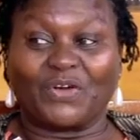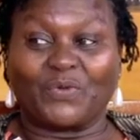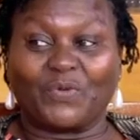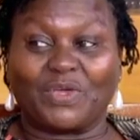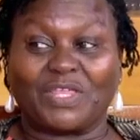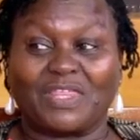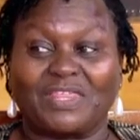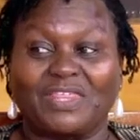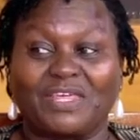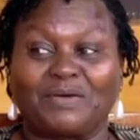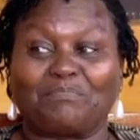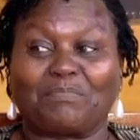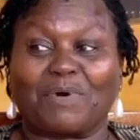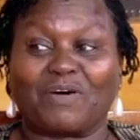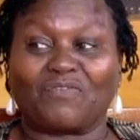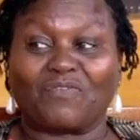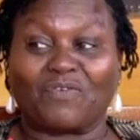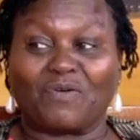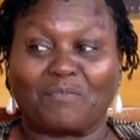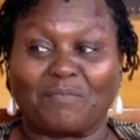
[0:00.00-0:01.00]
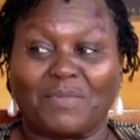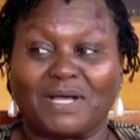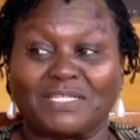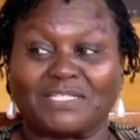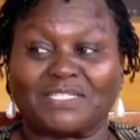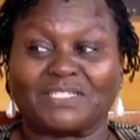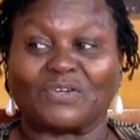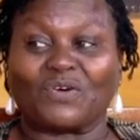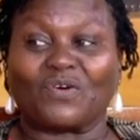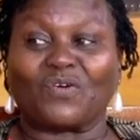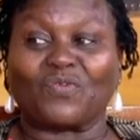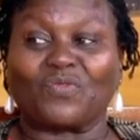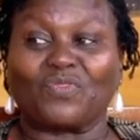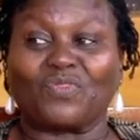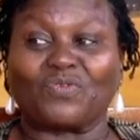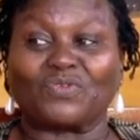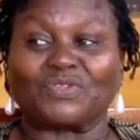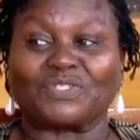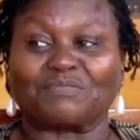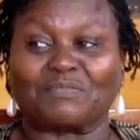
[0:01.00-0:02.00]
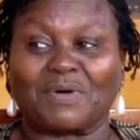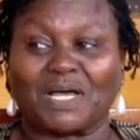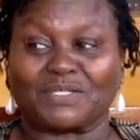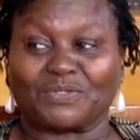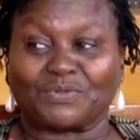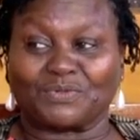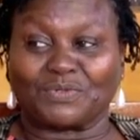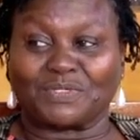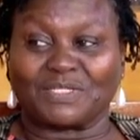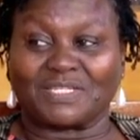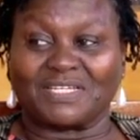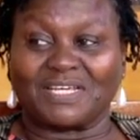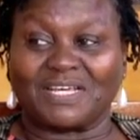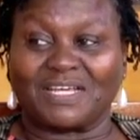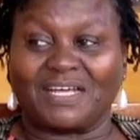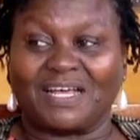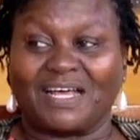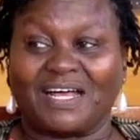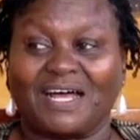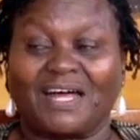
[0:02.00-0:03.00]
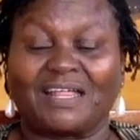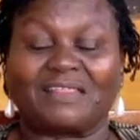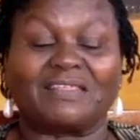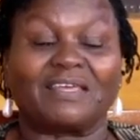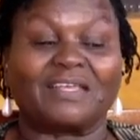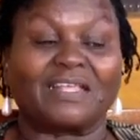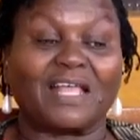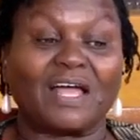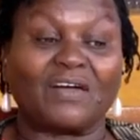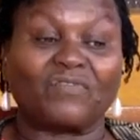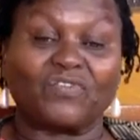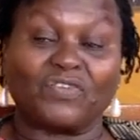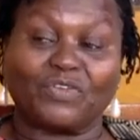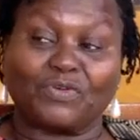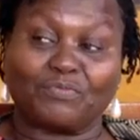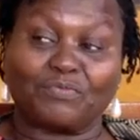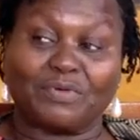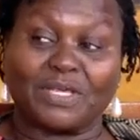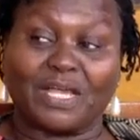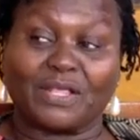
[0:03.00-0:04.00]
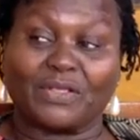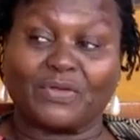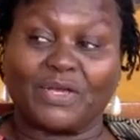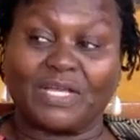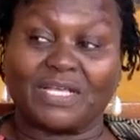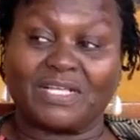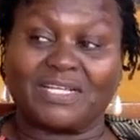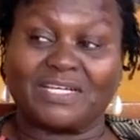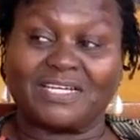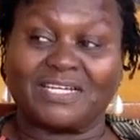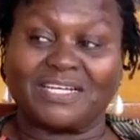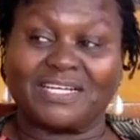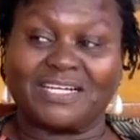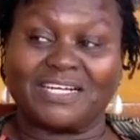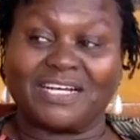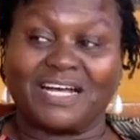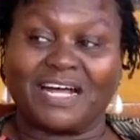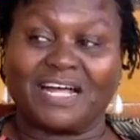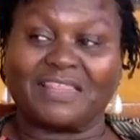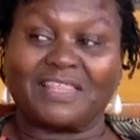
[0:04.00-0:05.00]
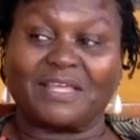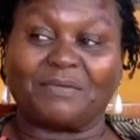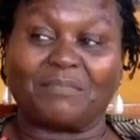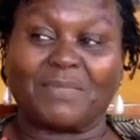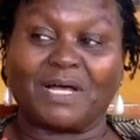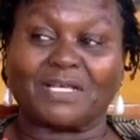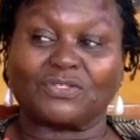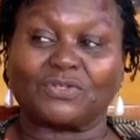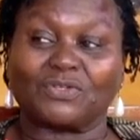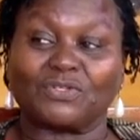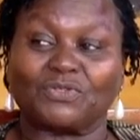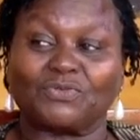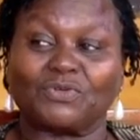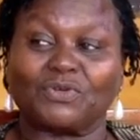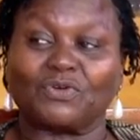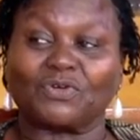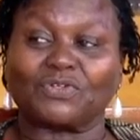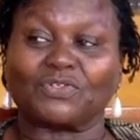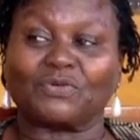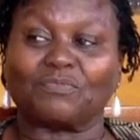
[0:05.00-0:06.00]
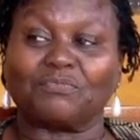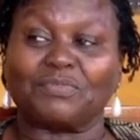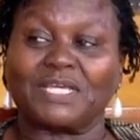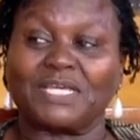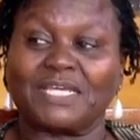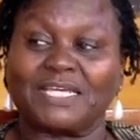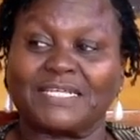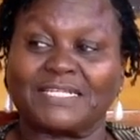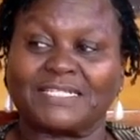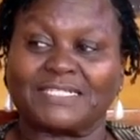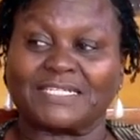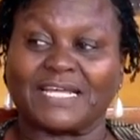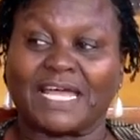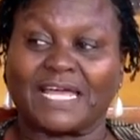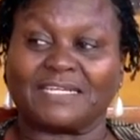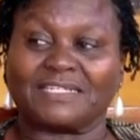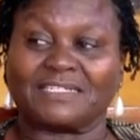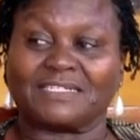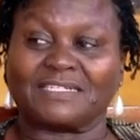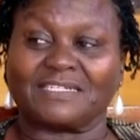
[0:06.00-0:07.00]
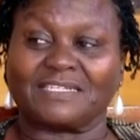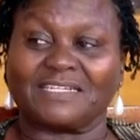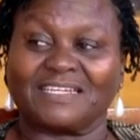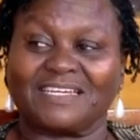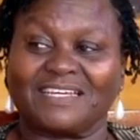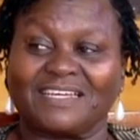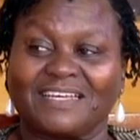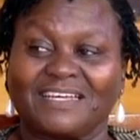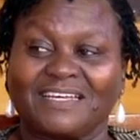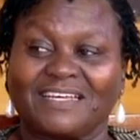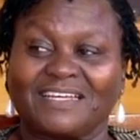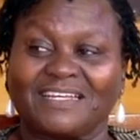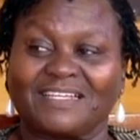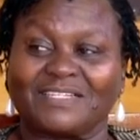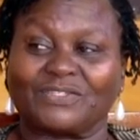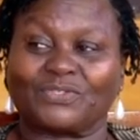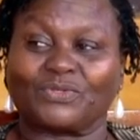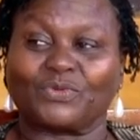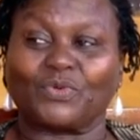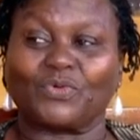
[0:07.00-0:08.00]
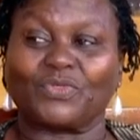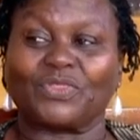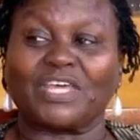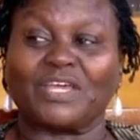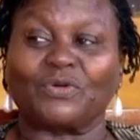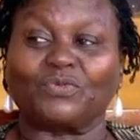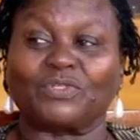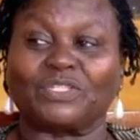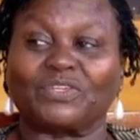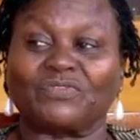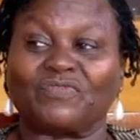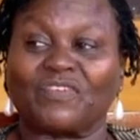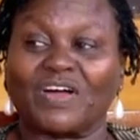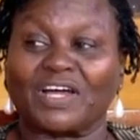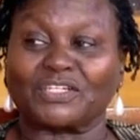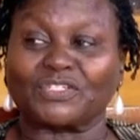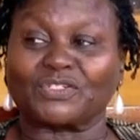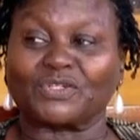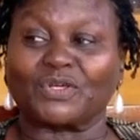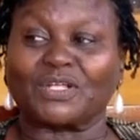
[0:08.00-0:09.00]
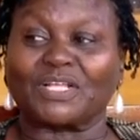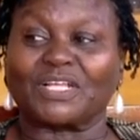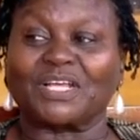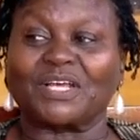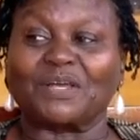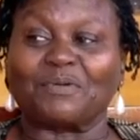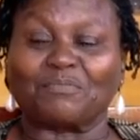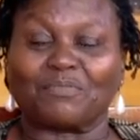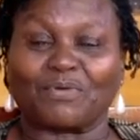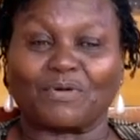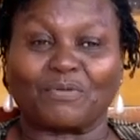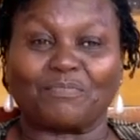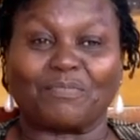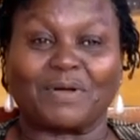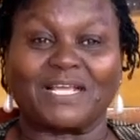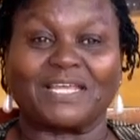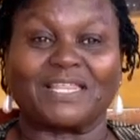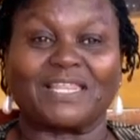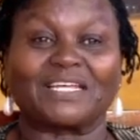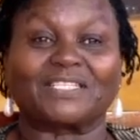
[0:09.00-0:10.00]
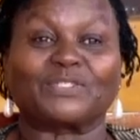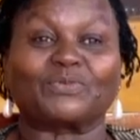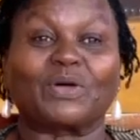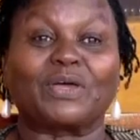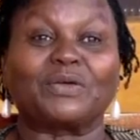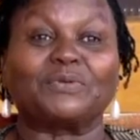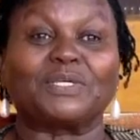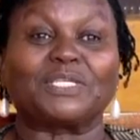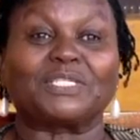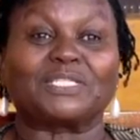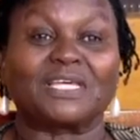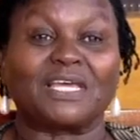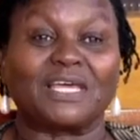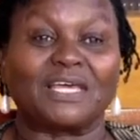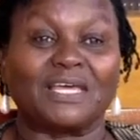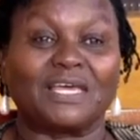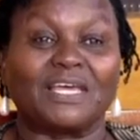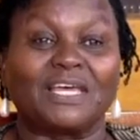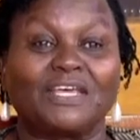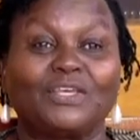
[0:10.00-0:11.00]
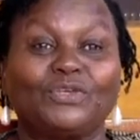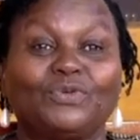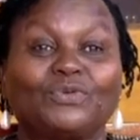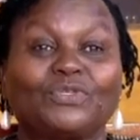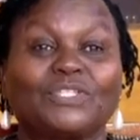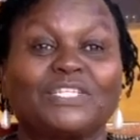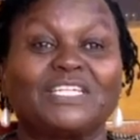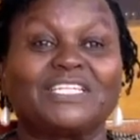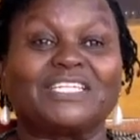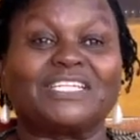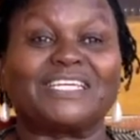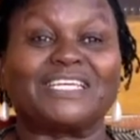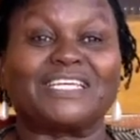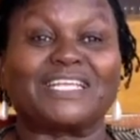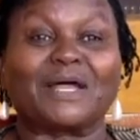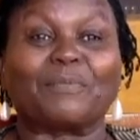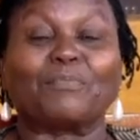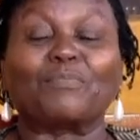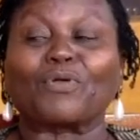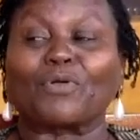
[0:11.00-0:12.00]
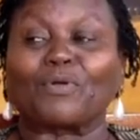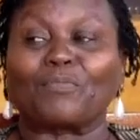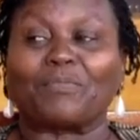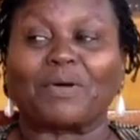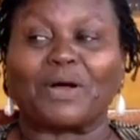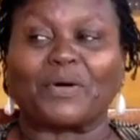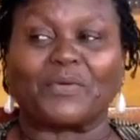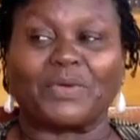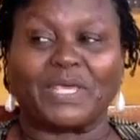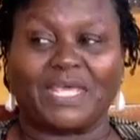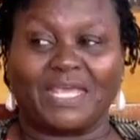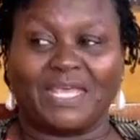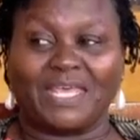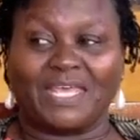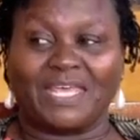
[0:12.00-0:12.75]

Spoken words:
with the performance of those muscles. Okay. And the nerve will be annoyed and the muscles will also be tight. Okay. So they won't function properly. That's why we say you sit in a proper way.